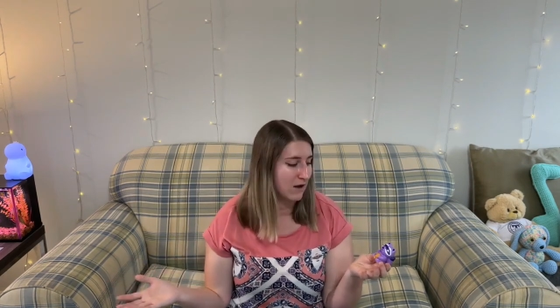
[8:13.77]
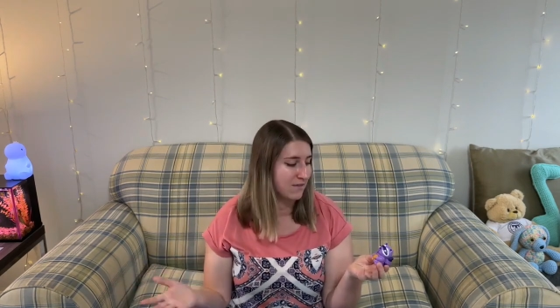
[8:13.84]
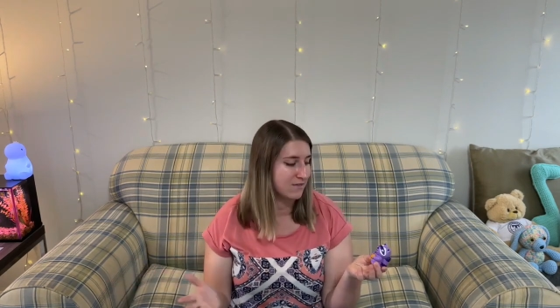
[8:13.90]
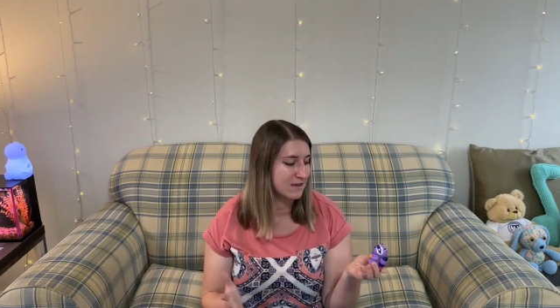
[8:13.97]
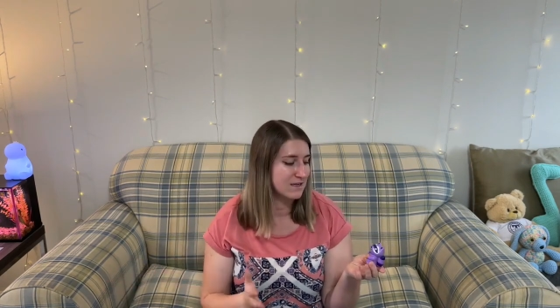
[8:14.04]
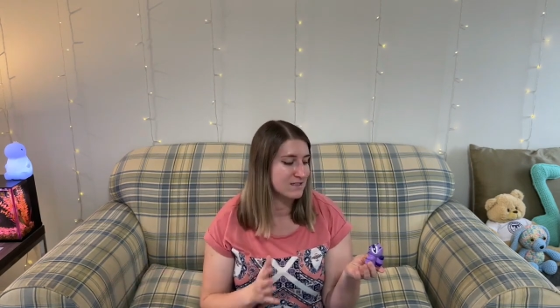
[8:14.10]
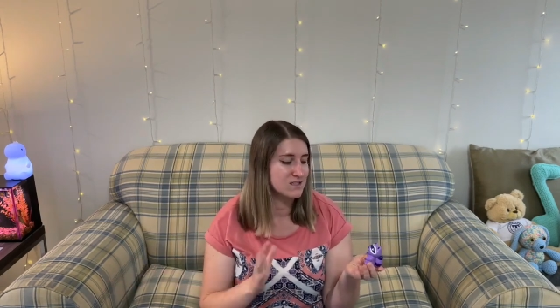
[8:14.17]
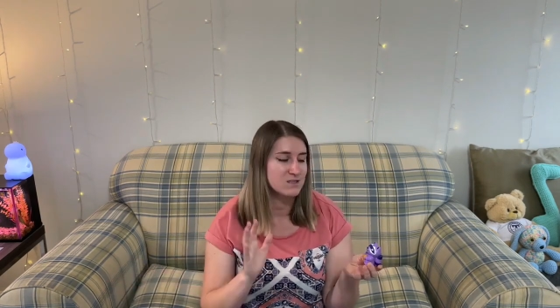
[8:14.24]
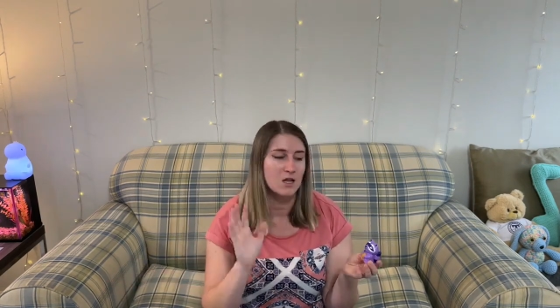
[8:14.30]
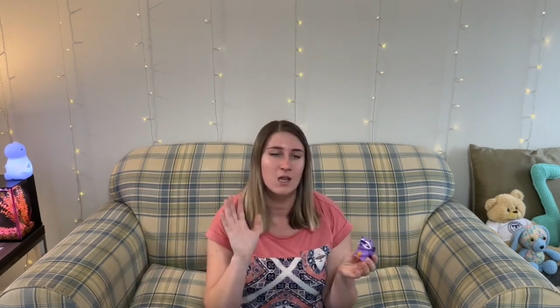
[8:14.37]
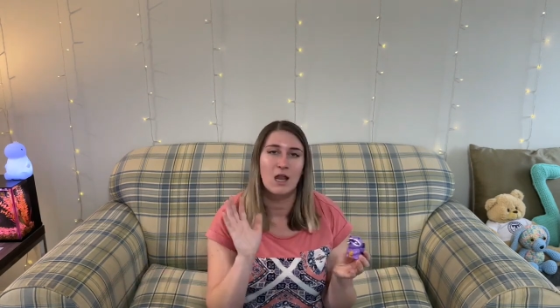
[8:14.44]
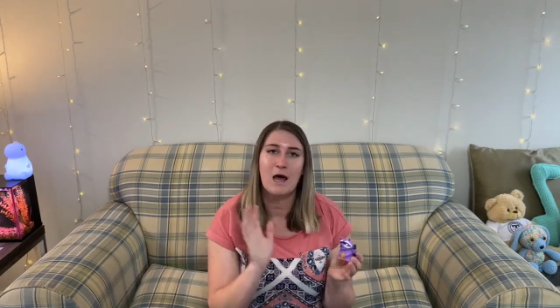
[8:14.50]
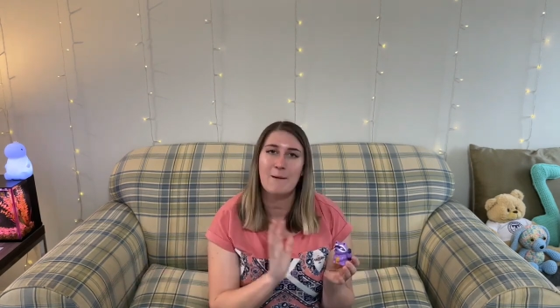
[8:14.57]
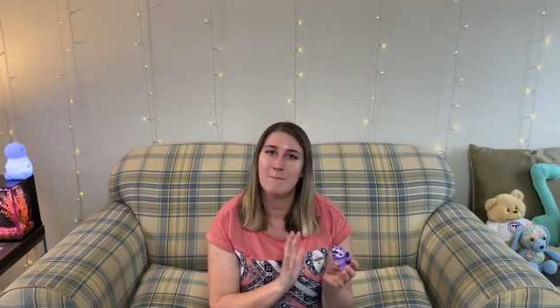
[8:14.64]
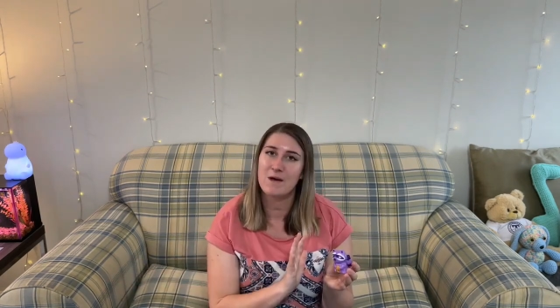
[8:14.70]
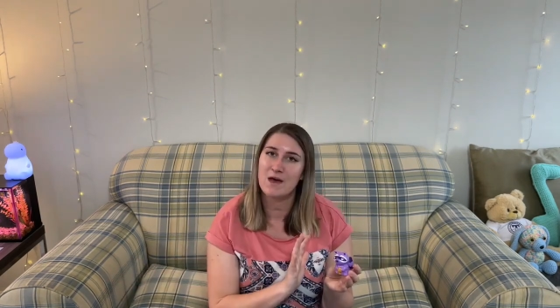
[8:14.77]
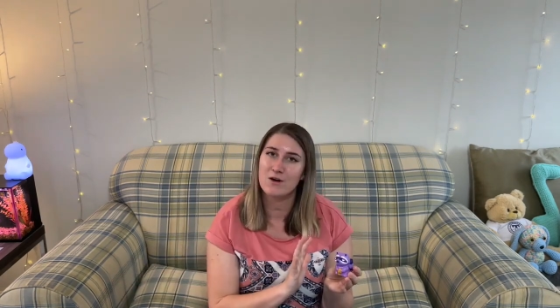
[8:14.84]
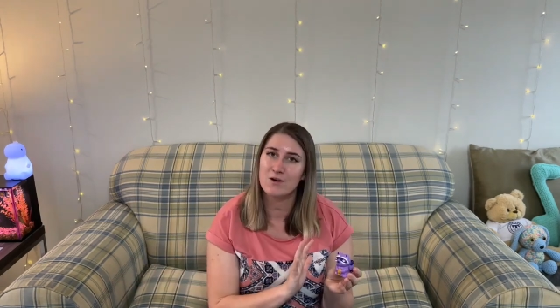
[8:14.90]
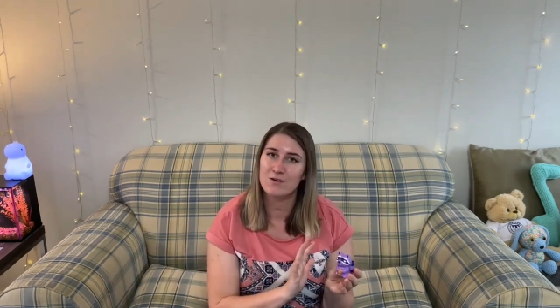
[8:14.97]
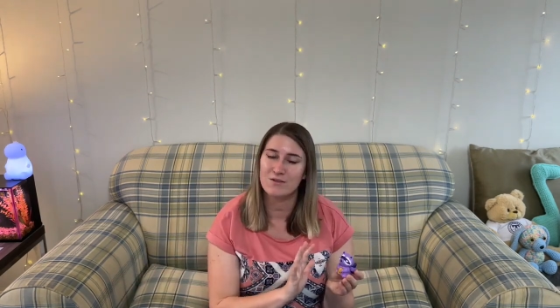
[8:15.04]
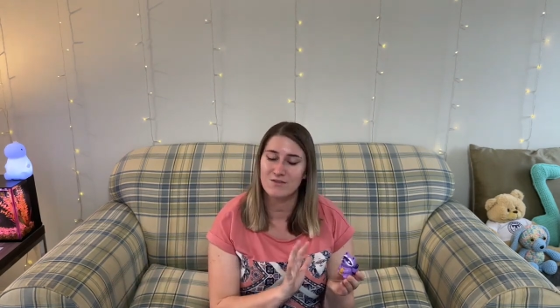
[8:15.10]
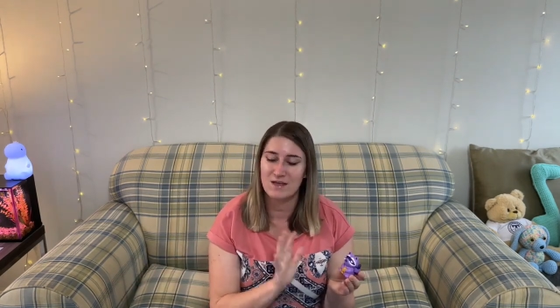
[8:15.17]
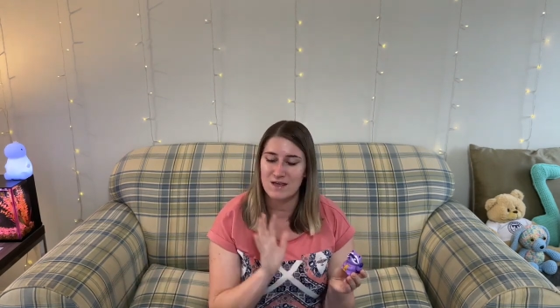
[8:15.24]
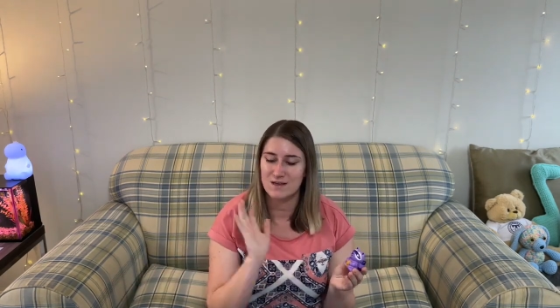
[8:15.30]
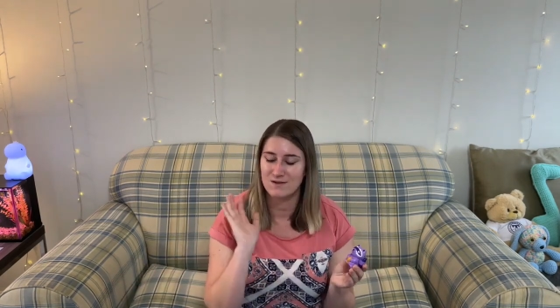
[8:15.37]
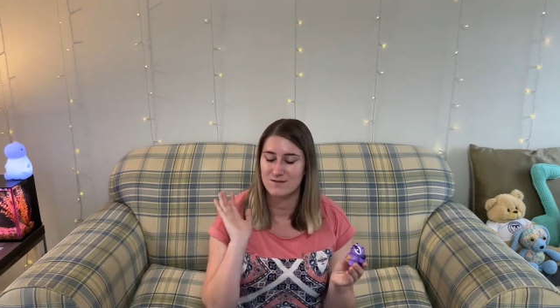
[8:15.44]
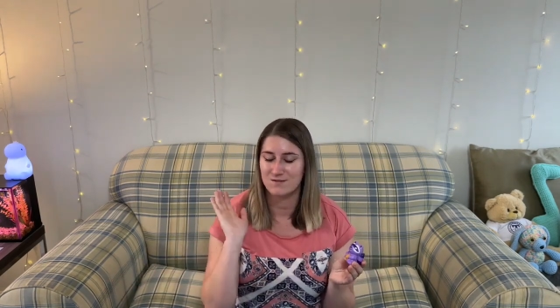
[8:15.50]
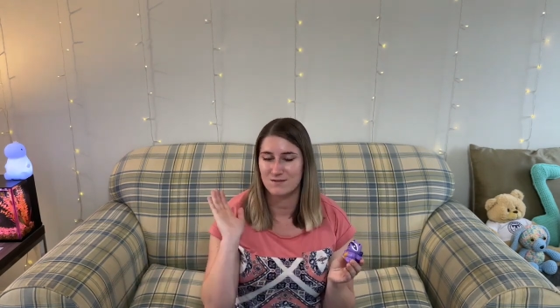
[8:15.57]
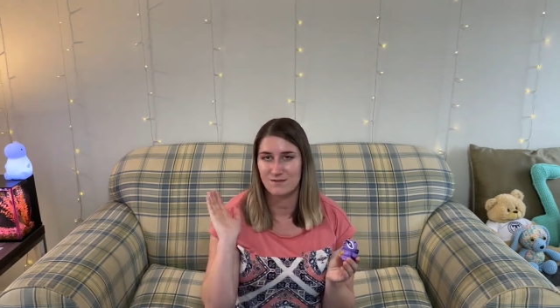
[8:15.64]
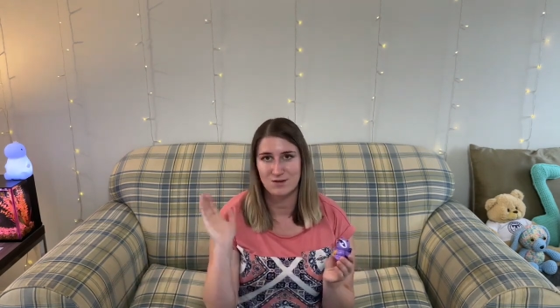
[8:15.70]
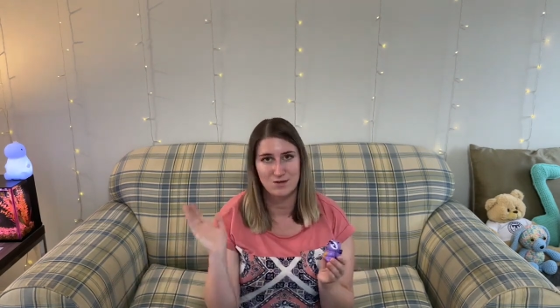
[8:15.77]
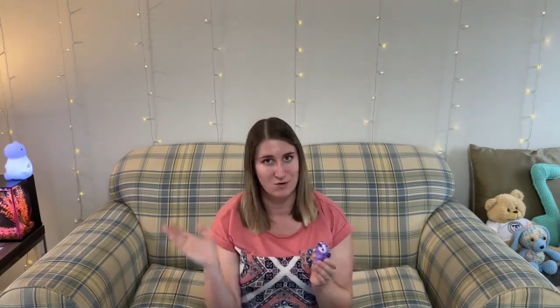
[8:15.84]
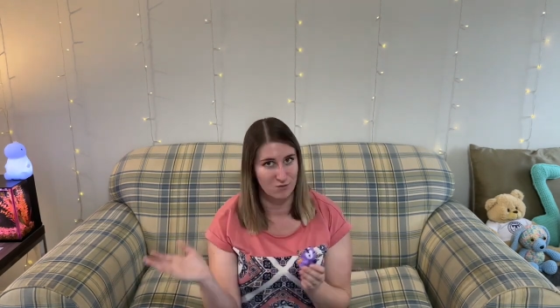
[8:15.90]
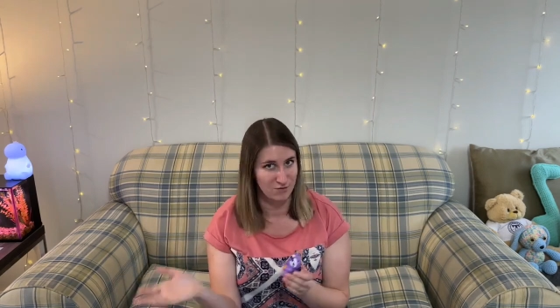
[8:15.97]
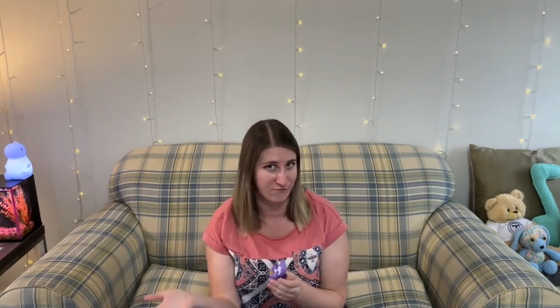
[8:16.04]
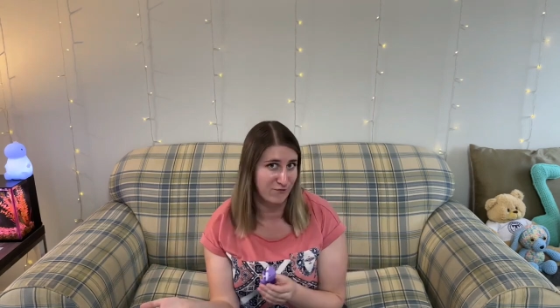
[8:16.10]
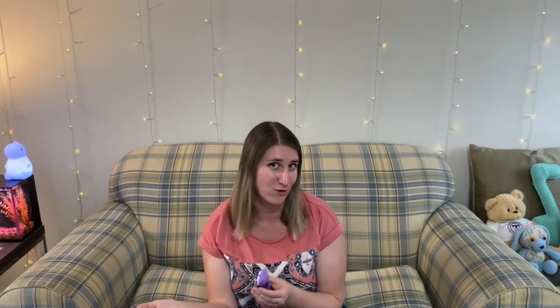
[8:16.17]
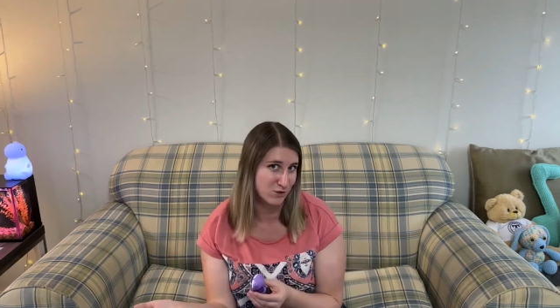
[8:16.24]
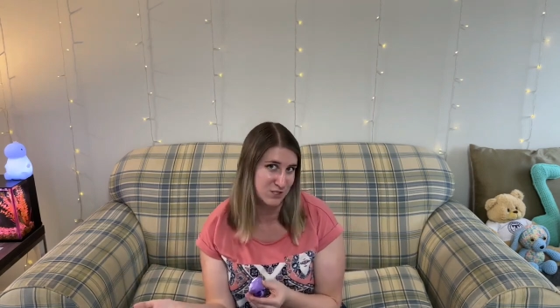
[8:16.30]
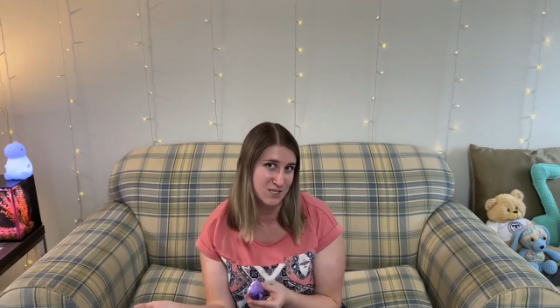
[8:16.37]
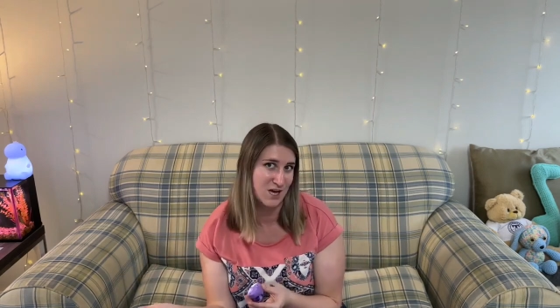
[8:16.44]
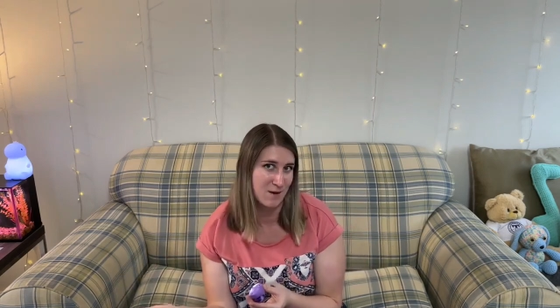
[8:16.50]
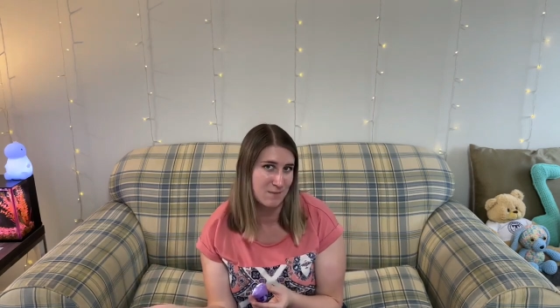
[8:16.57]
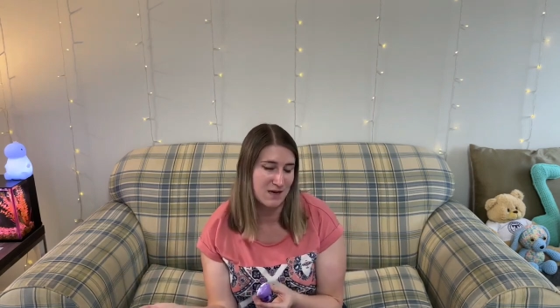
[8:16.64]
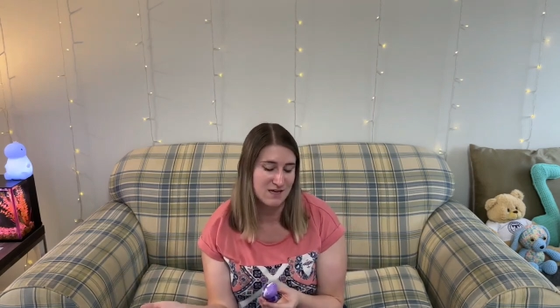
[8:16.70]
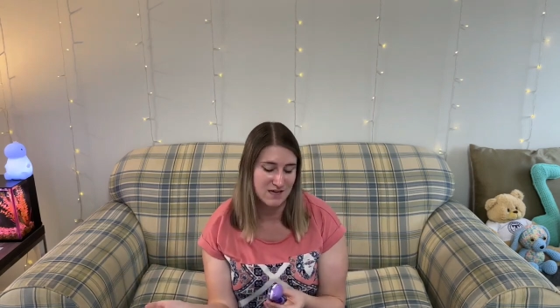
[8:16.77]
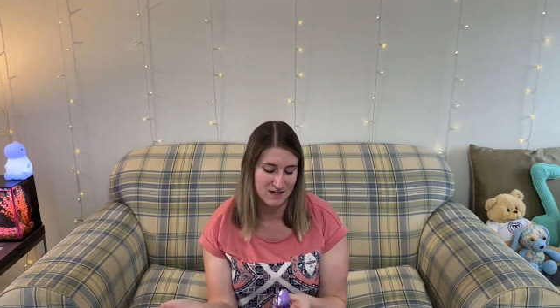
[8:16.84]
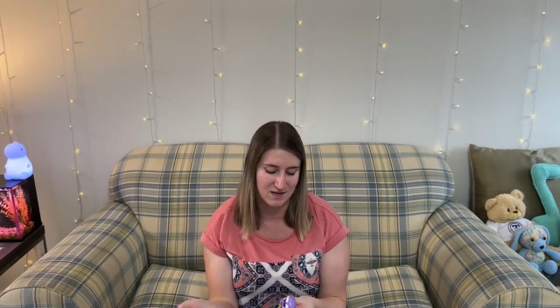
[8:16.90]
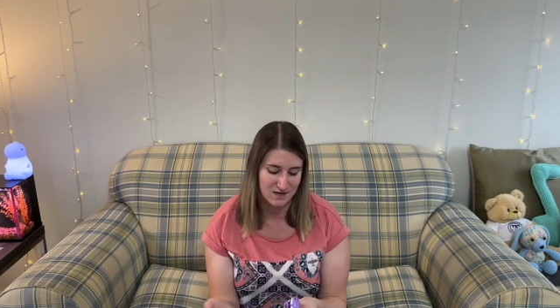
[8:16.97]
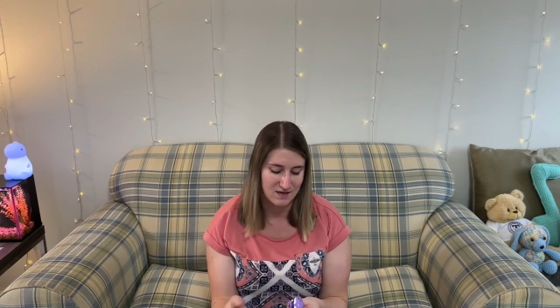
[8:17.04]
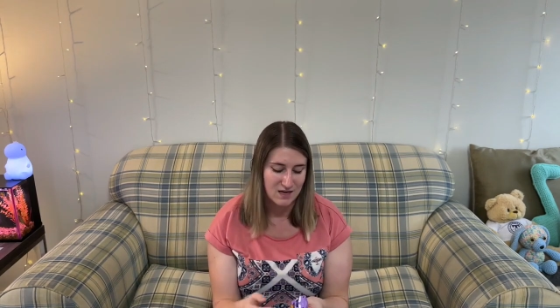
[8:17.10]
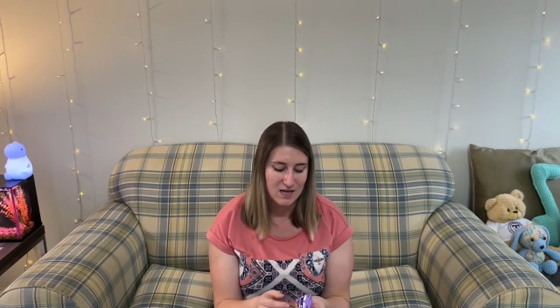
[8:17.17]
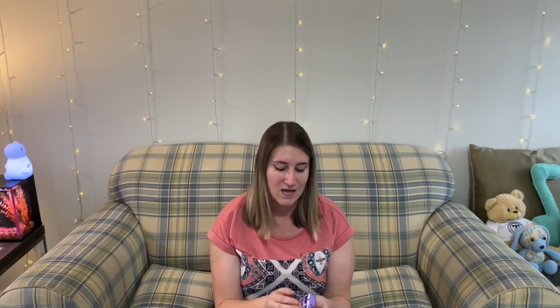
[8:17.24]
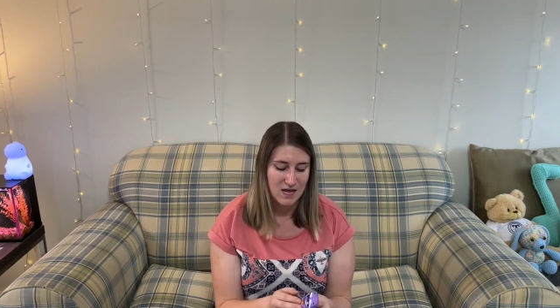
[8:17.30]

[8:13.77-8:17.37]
I think it's a lot better than, the first time I did it.